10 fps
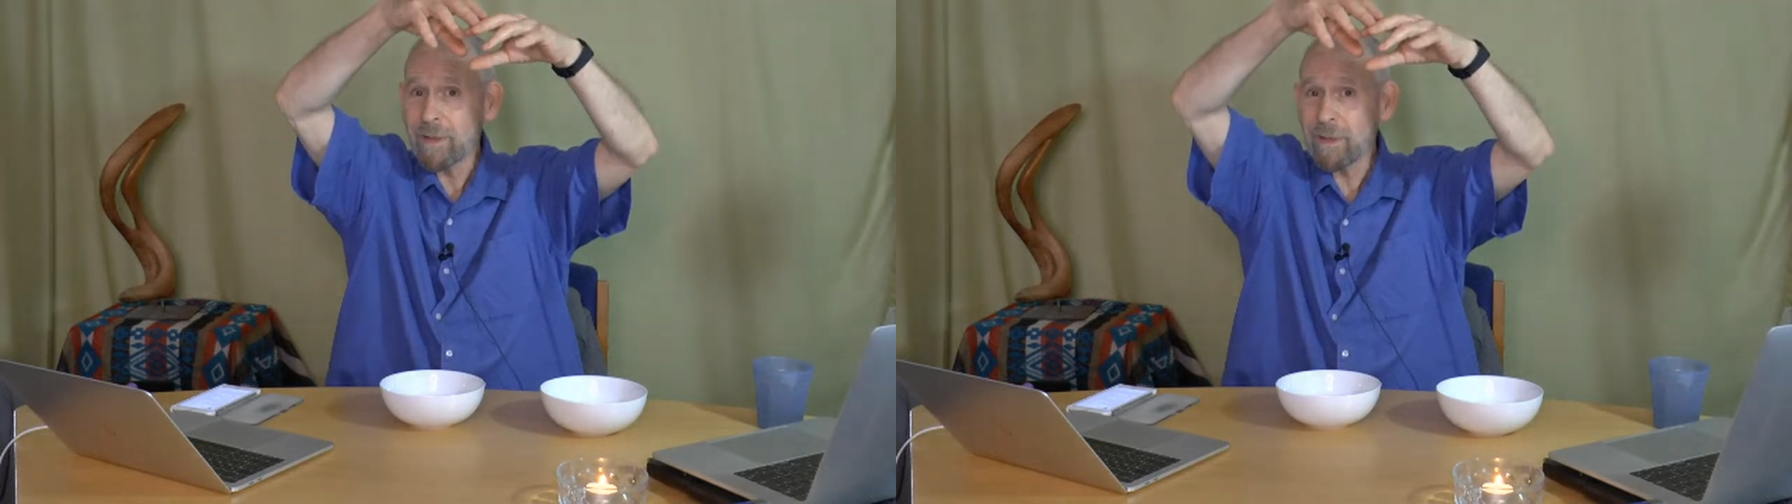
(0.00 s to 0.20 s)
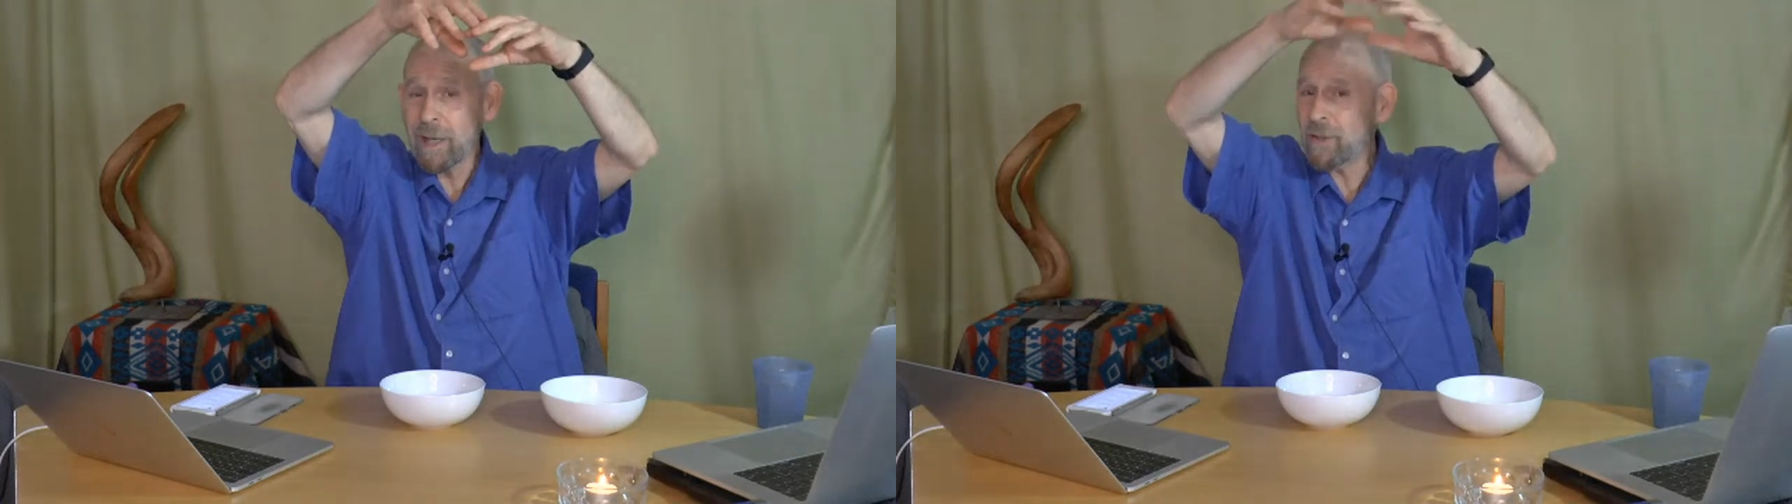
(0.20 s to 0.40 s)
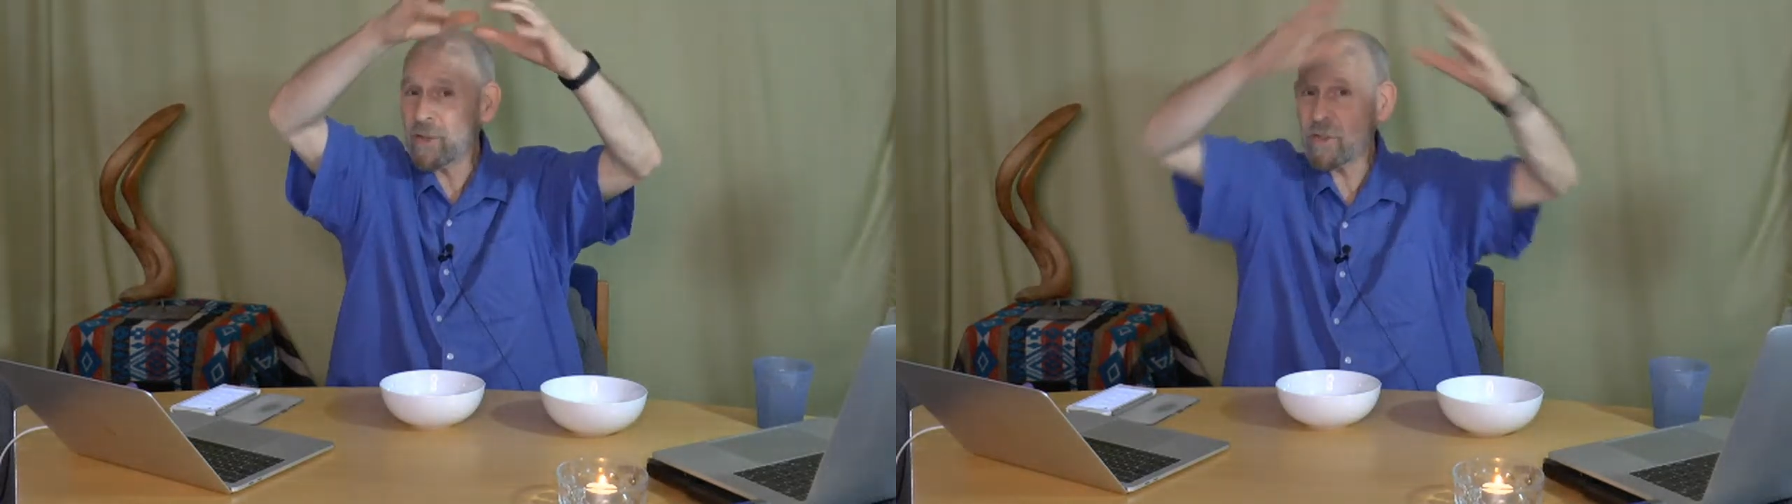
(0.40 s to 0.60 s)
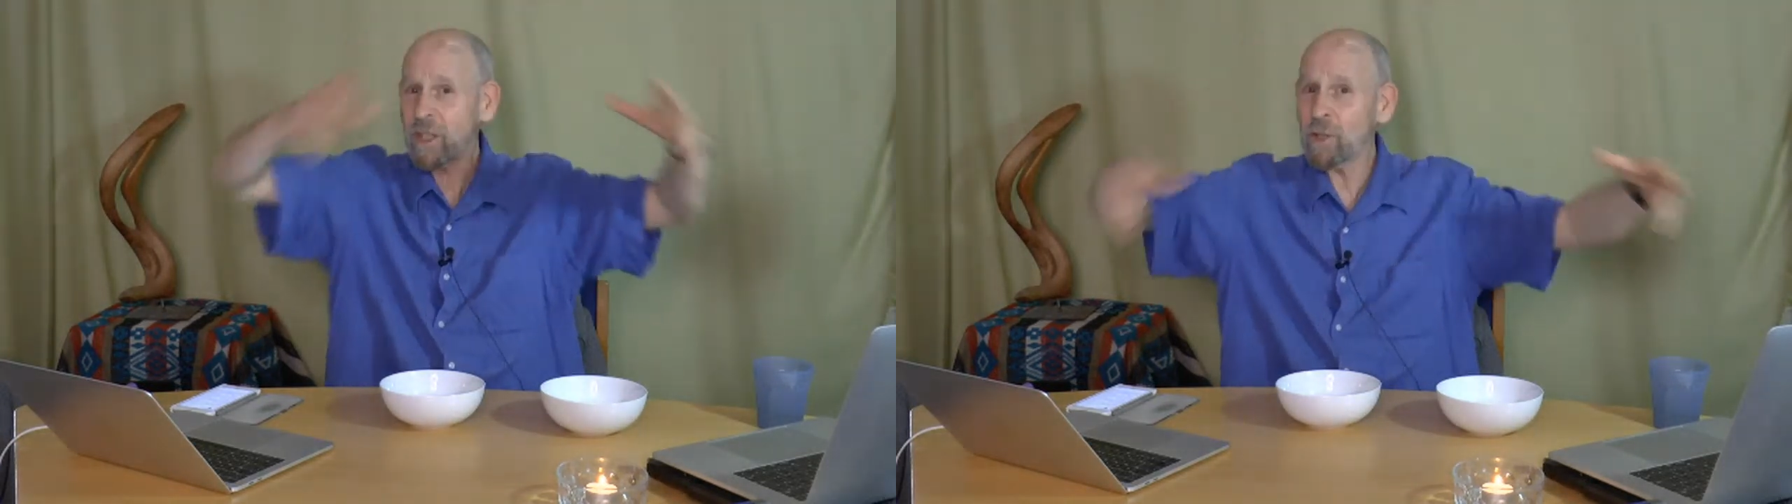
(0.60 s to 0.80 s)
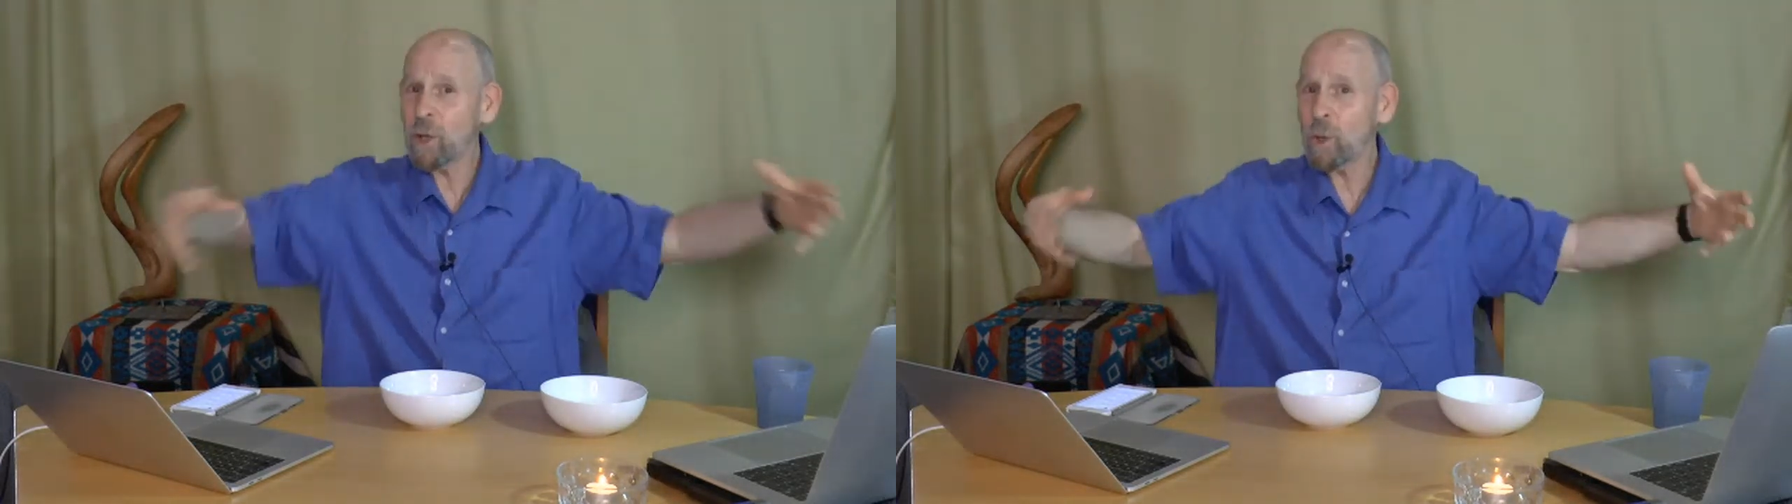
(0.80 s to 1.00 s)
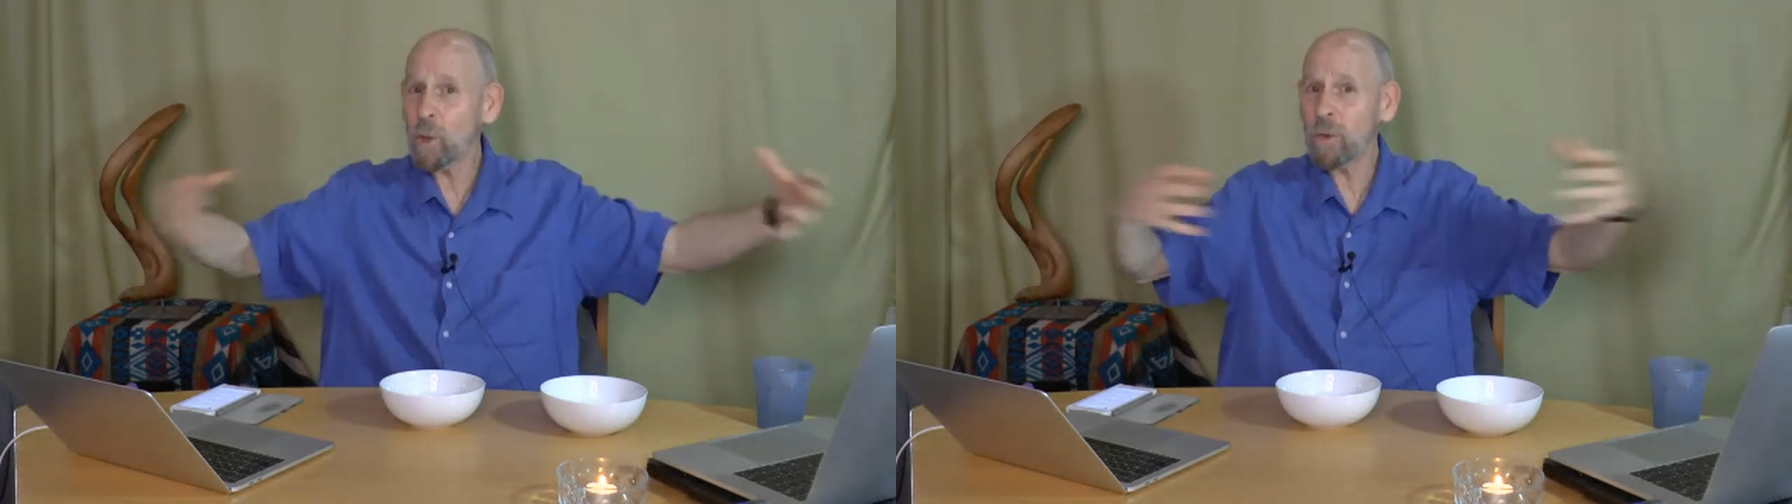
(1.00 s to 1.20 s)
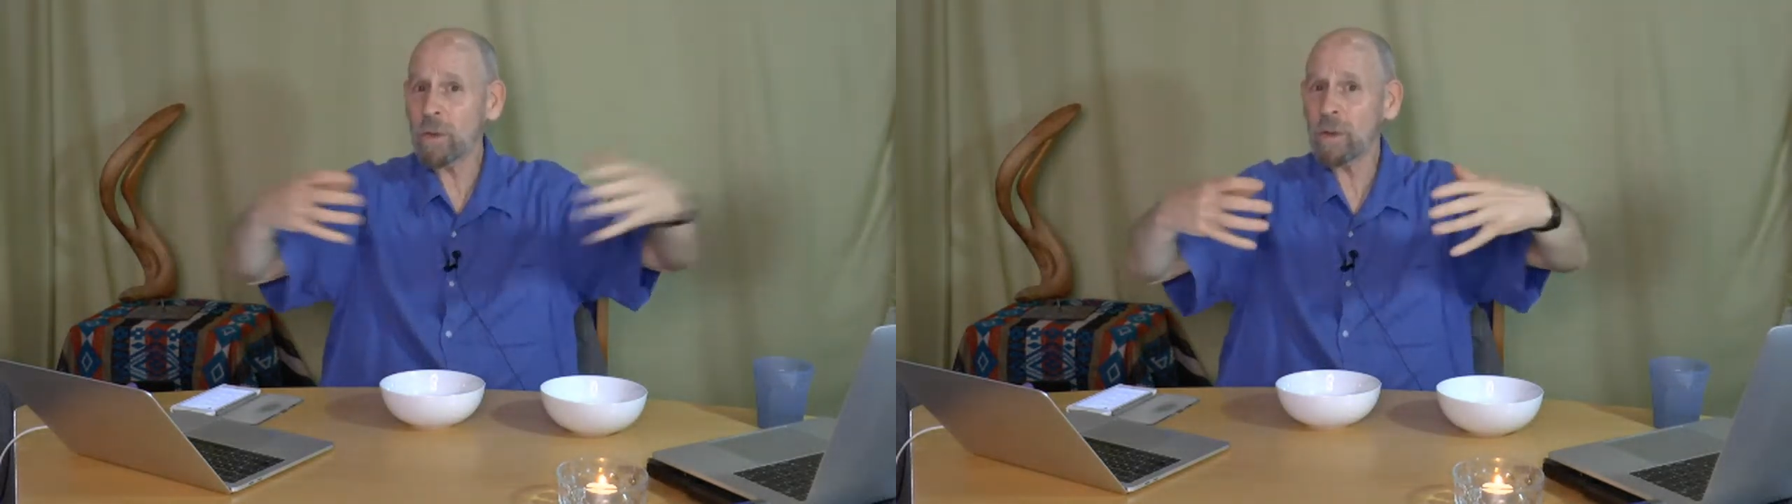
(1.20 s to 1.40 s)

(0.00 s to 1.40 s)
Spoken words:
and see no